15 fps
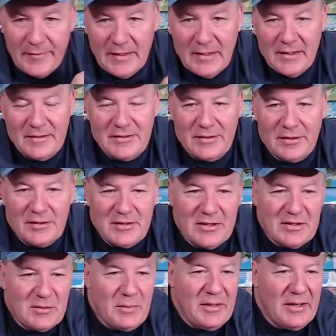It starts to
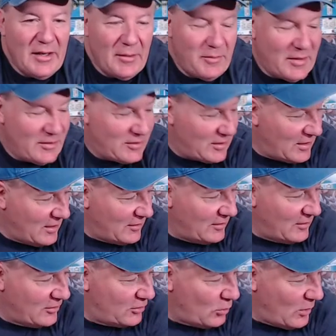speed up as you get in
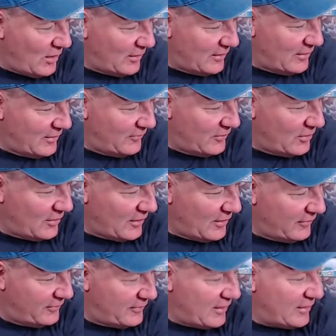the twilight of your
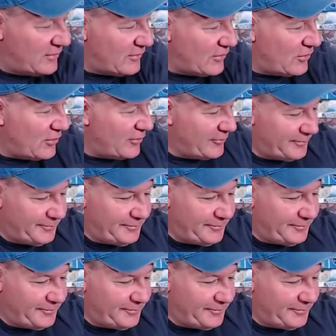life, that's for sure.